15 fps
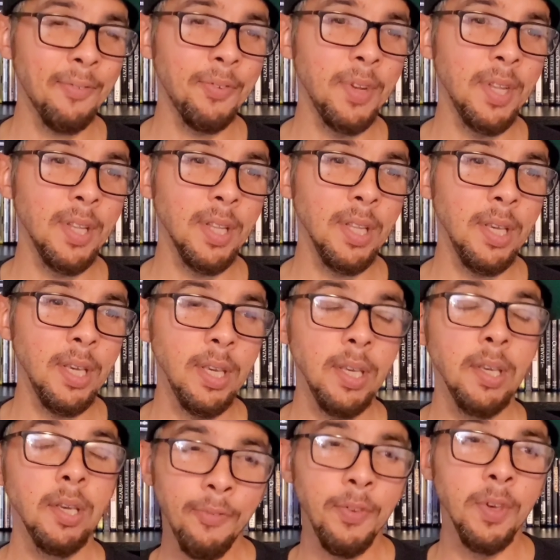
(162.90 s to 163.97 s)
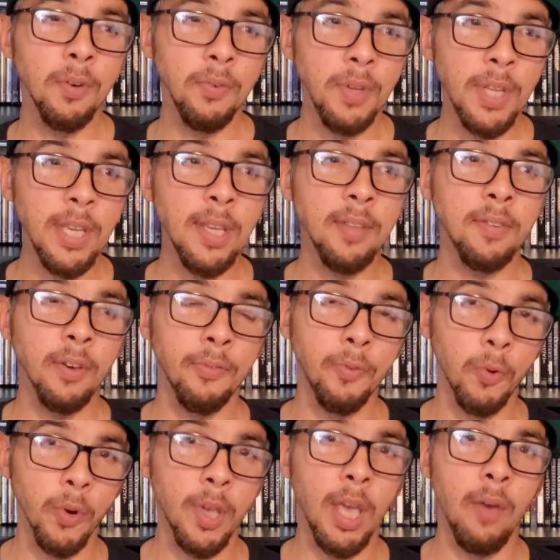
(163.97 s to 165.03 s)
definitely, I feel, needs a
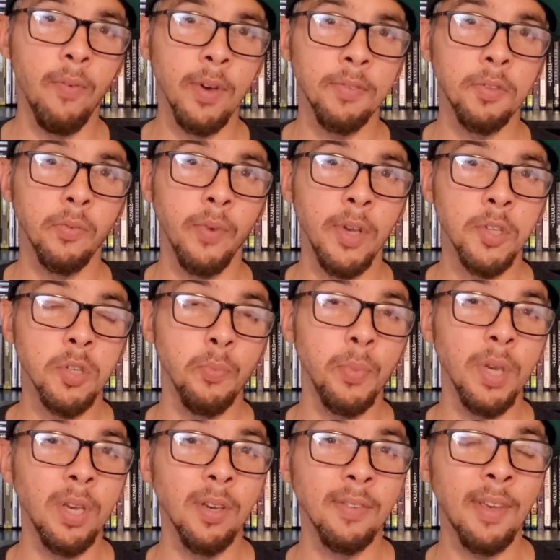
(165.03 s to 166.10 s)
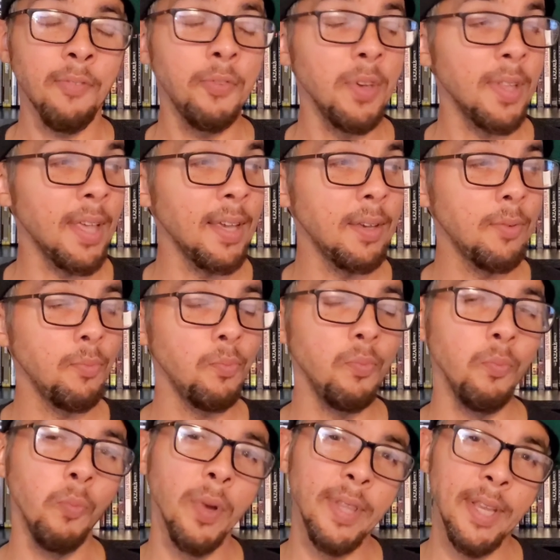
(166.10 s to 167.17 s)
4K restoration, because I feel like
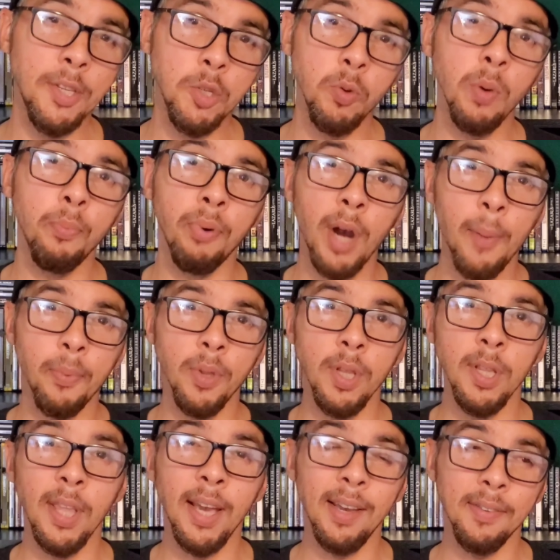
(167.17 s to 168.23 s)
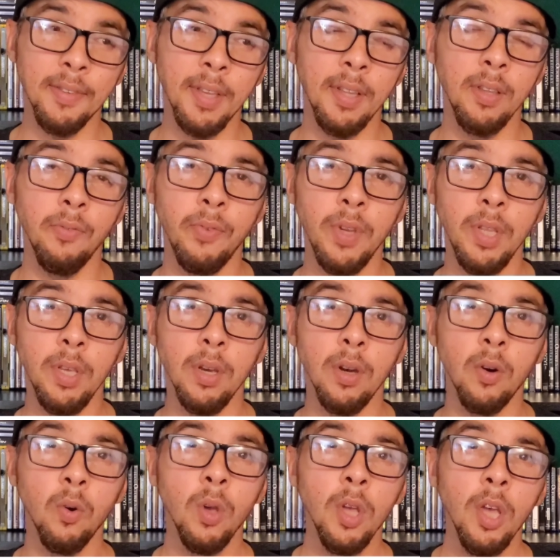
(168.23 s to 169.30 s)
when they do it properly, like I said in the
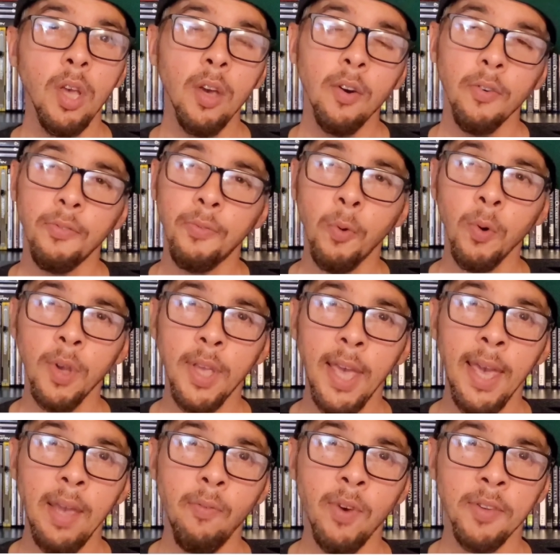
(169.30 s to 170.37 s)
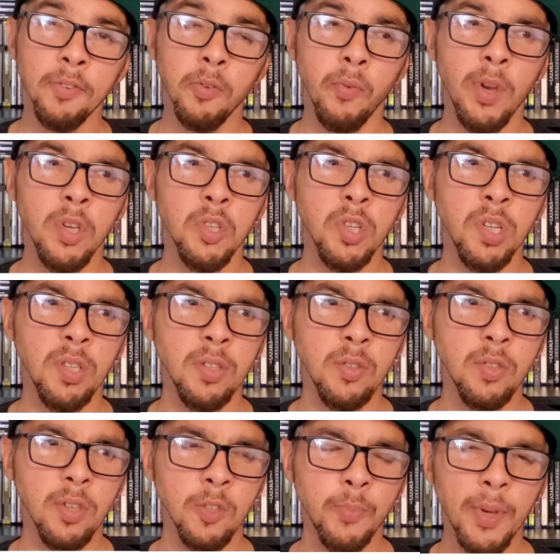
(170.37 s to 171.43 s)
video, 4K
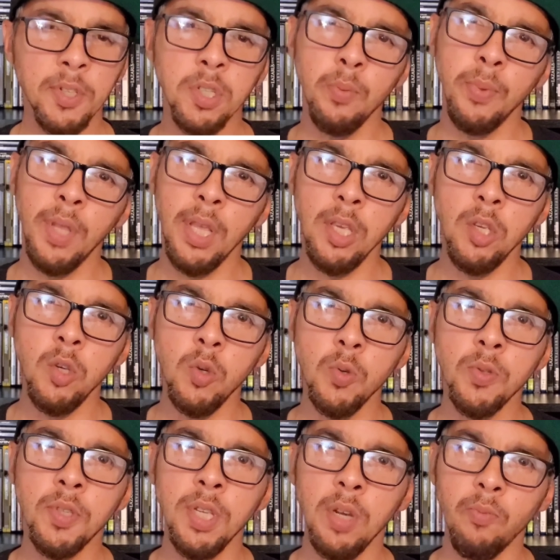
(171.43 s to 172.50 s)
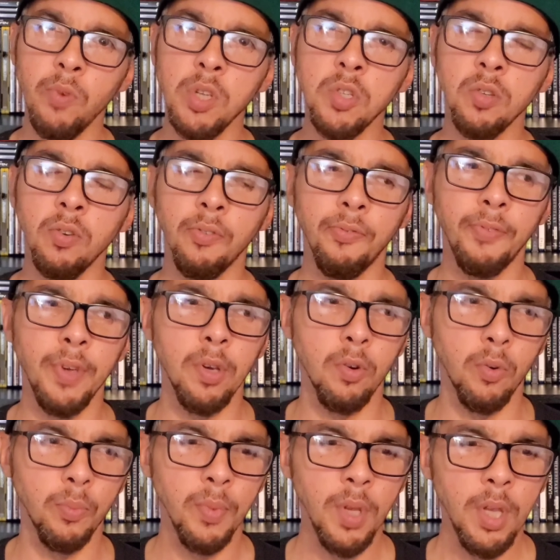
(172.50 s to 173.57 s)
restorations, especially when they use the original
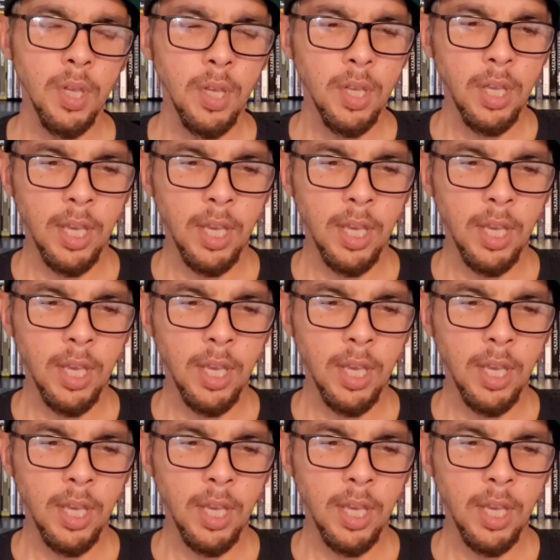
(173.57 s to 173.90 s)
film,